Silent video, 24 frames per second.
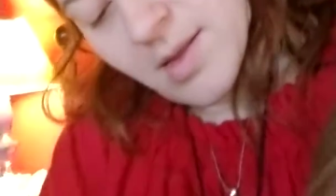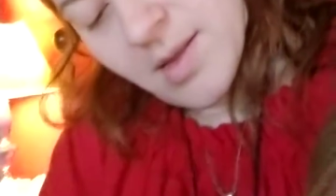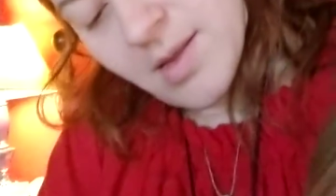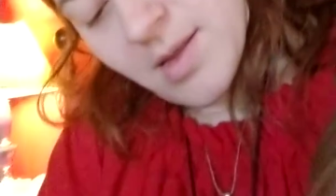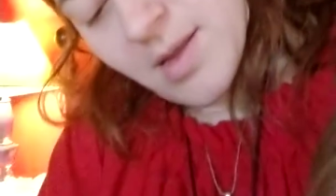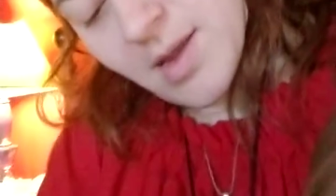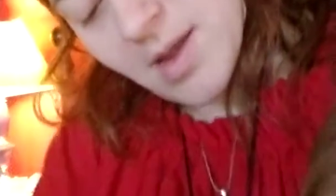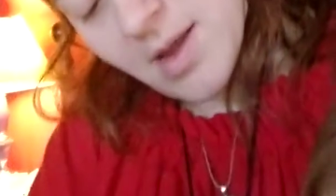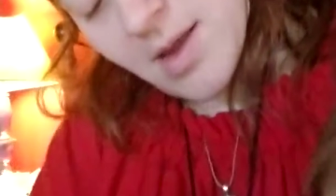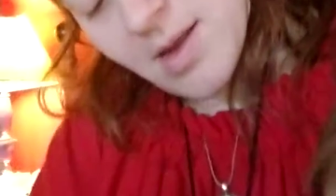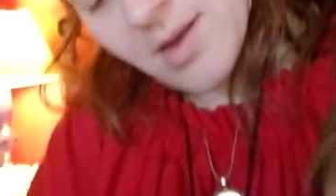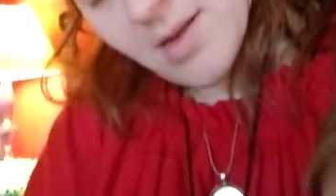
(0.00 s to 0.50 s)

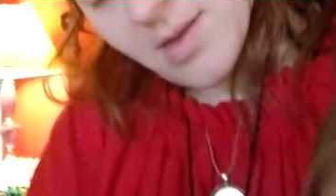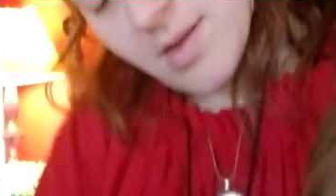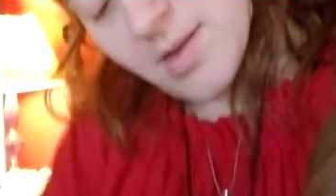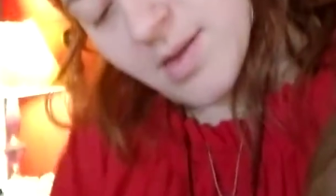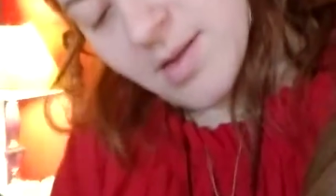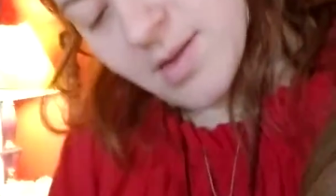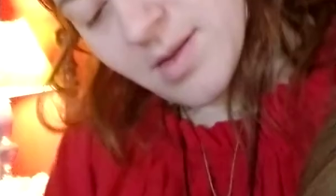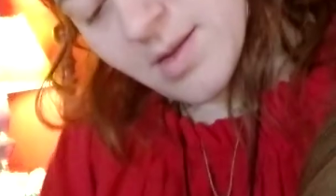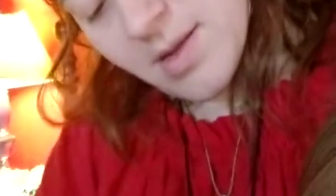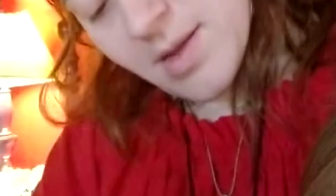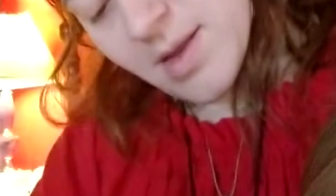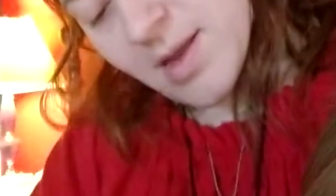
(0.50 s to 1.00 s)
not
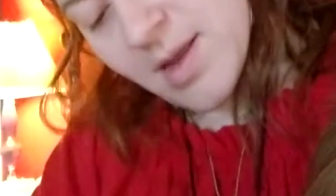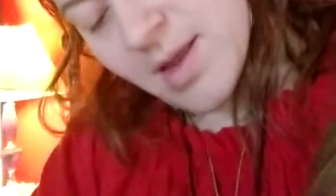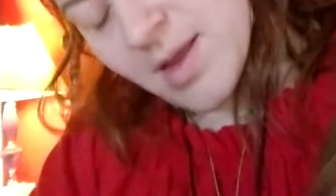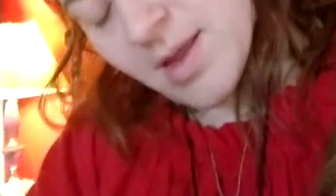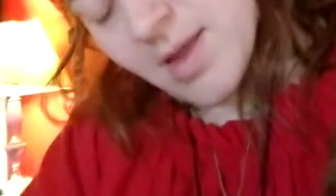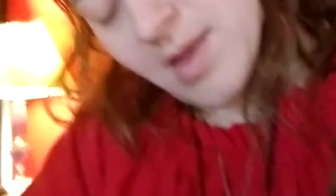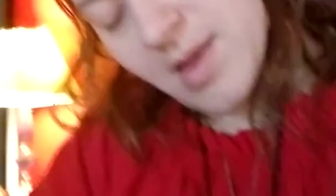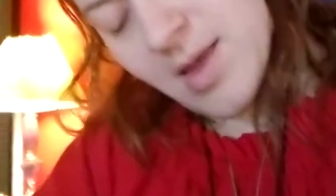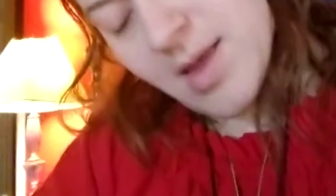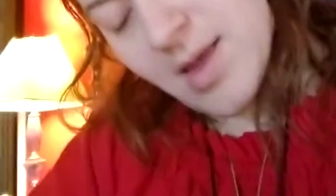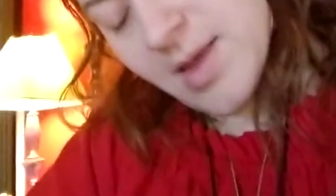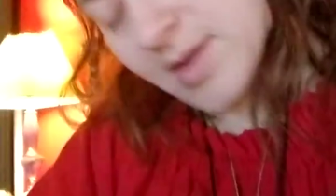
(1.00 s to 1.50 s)

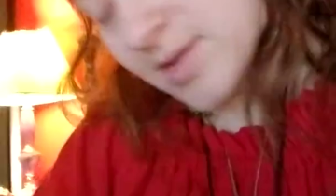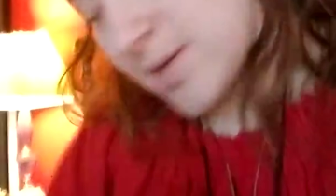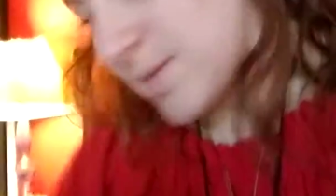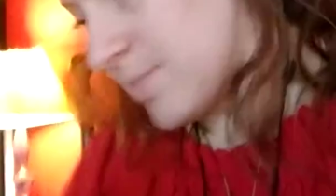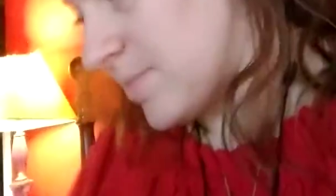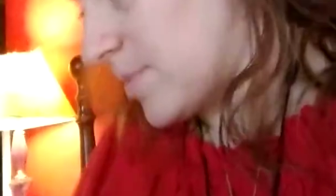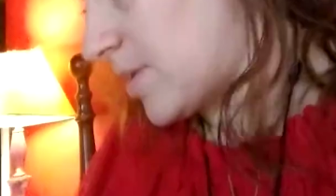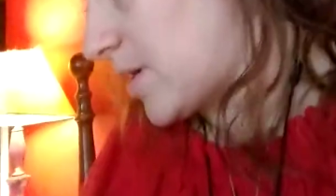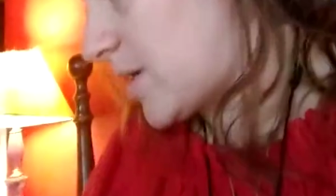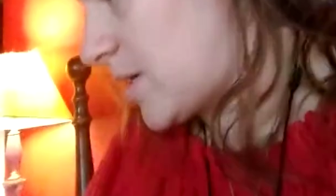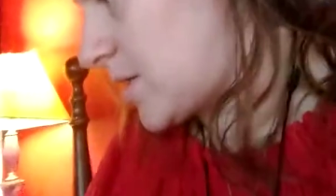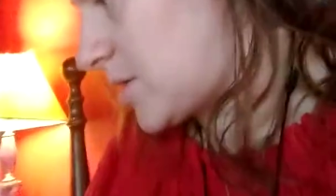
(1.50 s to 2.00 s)
as
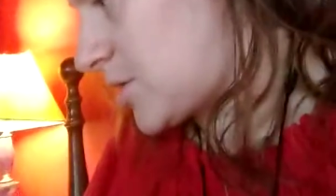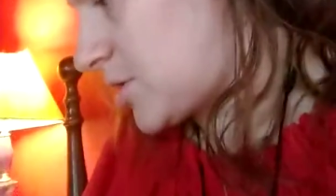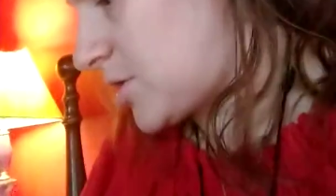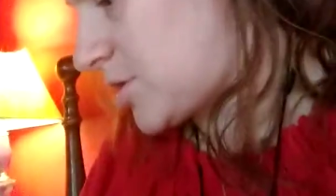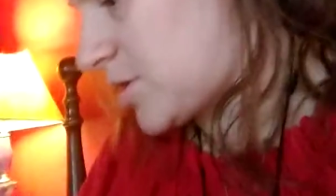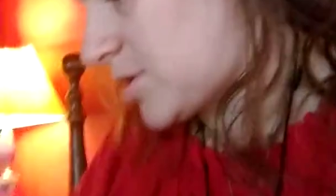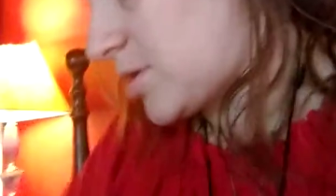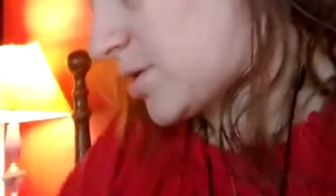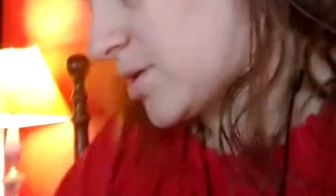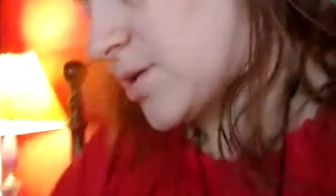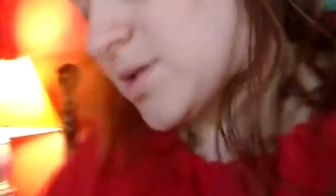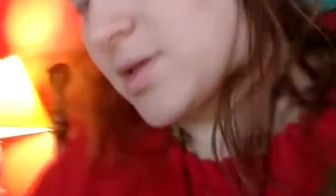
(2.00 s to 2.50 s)

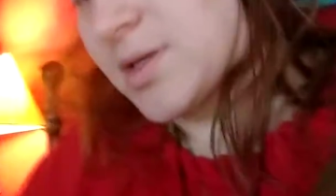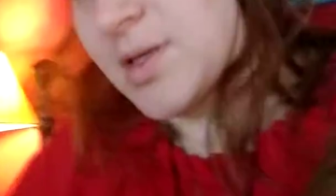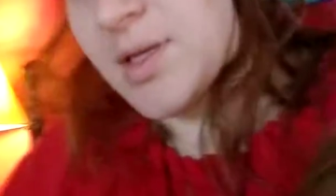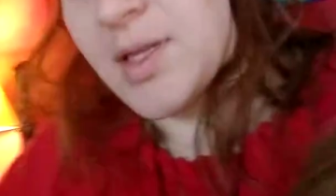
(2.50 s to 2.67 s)
much.